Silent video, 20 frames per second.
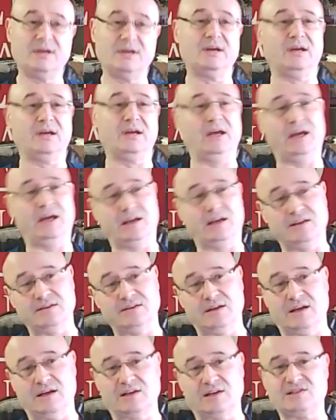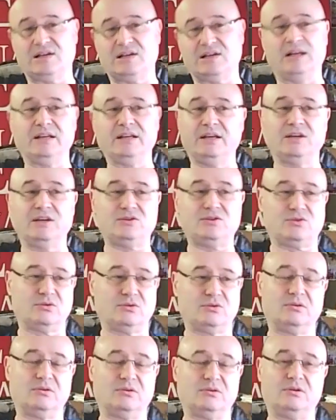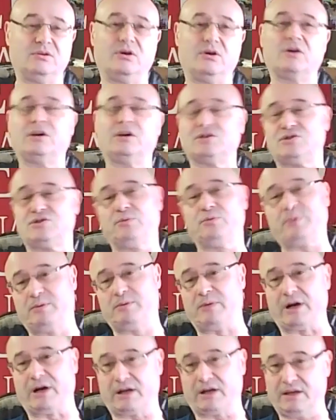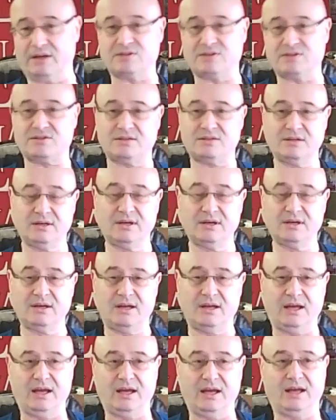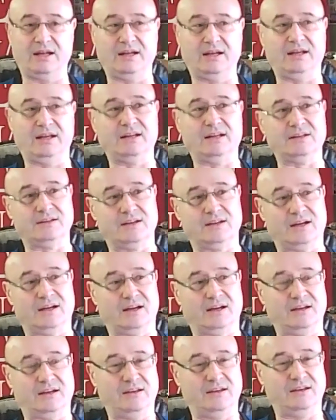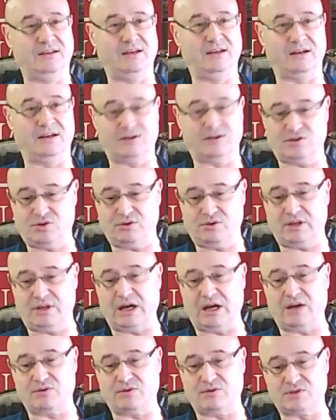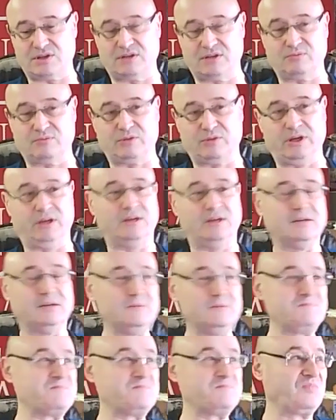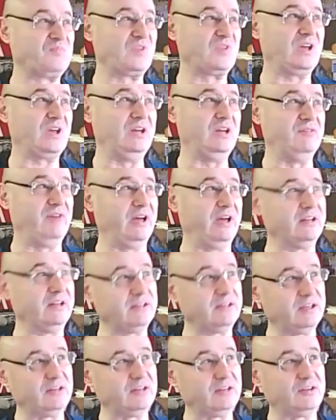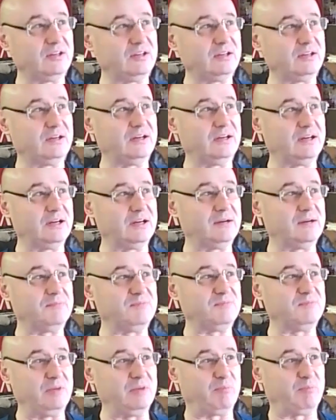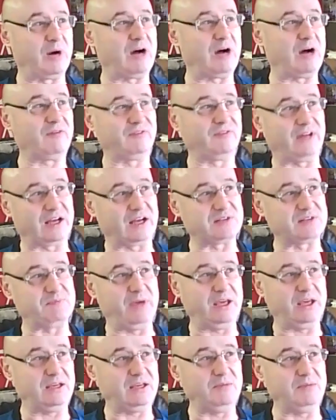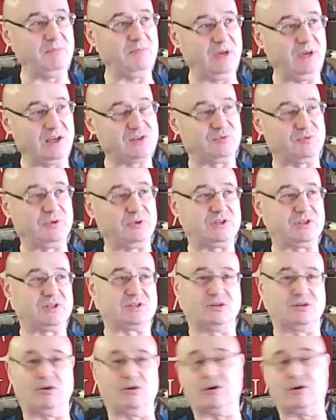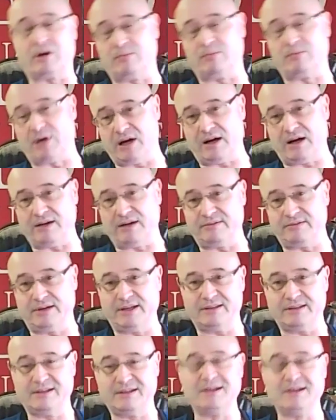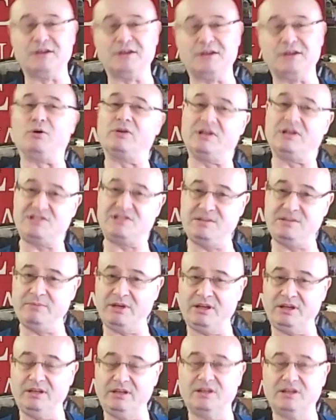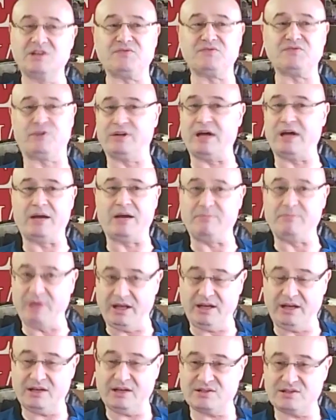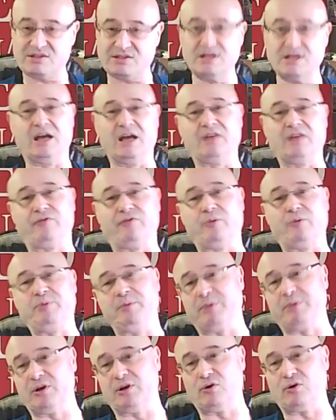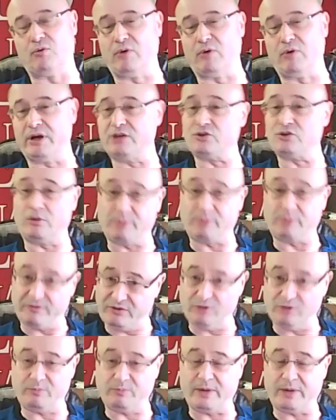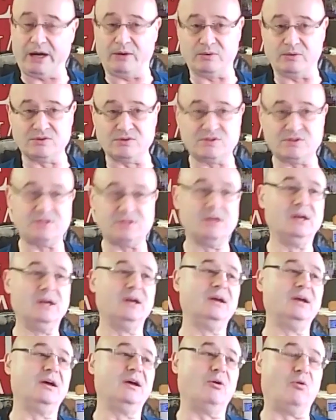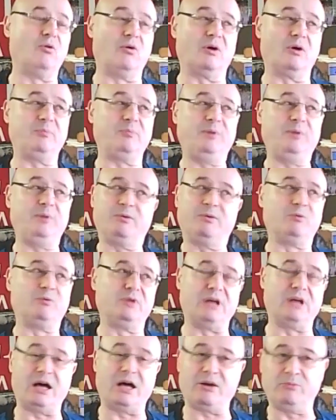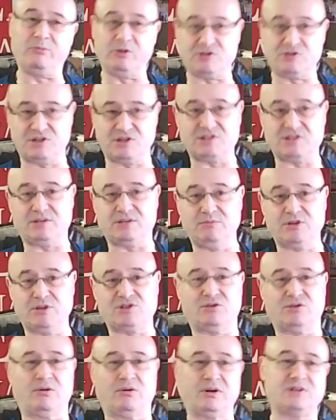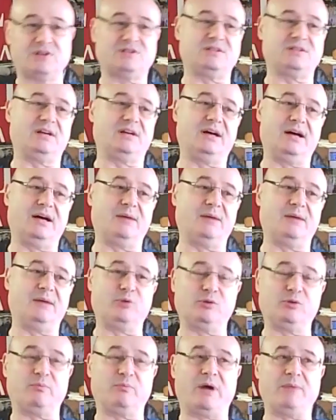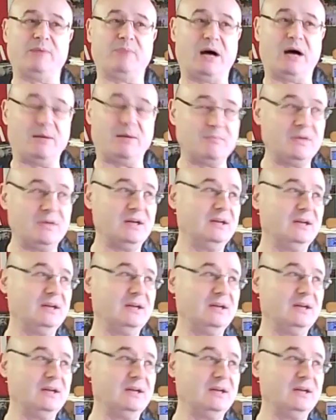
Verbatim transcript: and uh, selling it to local supermarkets. And in the uh, year two thousand, we invented uh, the Powerflax baking mix, which is low carbohydrate, low glycemic index for diabetics, and for people who want to drop a few pounds, or people with autoimmune system disorders. Uh, put my mom